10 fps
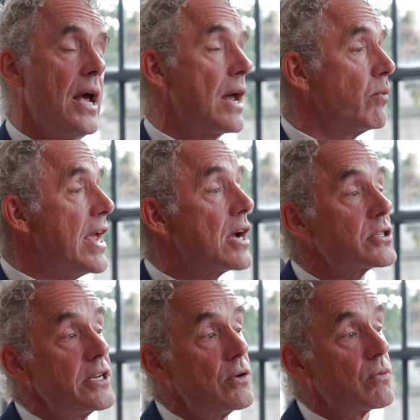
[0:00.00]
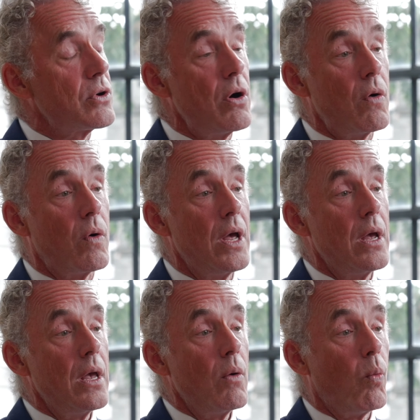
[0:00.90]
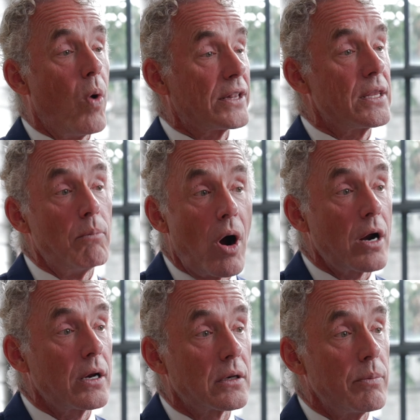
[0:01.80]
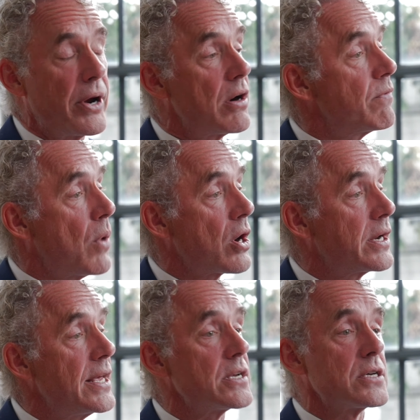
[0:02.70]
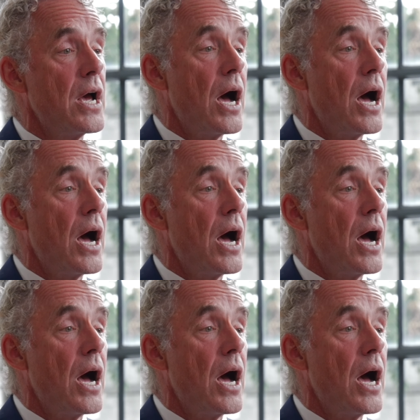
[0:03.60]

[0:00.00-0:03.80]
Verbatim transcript: And we actually don't know what the market, comparative market is.